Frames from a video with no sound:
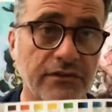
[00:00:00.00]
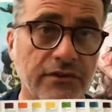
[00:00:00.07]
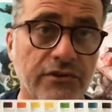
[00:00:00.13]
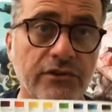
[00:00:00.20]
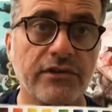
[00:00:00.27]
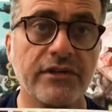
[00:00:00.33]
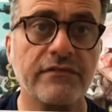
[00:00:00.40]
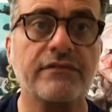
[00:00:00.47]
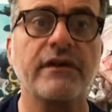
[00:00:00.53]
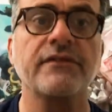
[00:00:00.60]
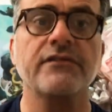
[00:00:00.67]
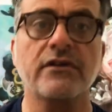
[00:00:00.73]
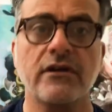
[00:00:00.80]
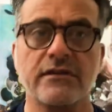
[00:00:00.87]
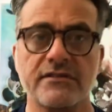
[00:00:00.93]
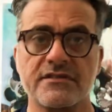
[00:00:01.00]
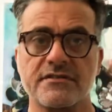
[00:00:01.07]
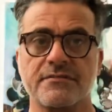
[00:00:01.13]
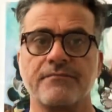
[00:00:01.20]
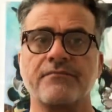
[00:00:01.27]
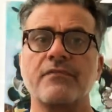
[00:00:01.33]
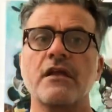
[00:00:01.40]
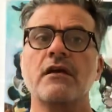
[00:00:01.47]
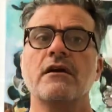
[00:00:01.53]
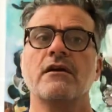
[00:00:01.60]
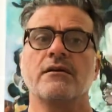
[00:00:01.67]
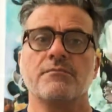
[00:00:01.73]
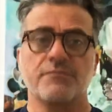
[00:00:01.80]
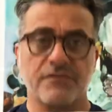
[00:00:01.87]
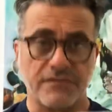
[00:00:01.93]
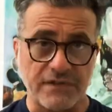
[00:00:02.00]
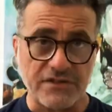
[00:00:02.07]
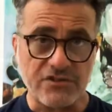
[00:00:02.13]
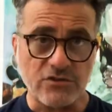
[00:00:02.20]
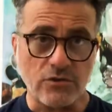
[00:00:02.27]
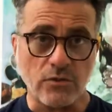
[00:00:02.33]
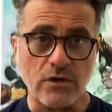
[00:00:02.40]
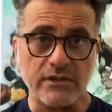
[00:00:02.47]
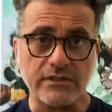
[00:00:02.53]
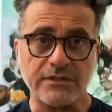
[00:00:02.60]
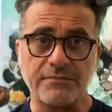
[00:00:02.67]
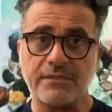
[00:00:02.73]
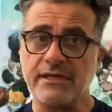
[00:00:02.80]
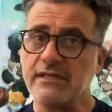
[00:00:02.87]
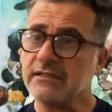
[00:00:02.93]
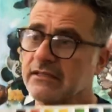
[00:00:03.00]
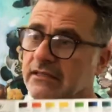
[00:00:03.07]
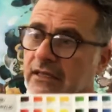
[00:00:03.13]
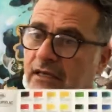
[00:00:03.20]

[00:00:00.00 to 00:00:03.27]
$35 professional quality paint.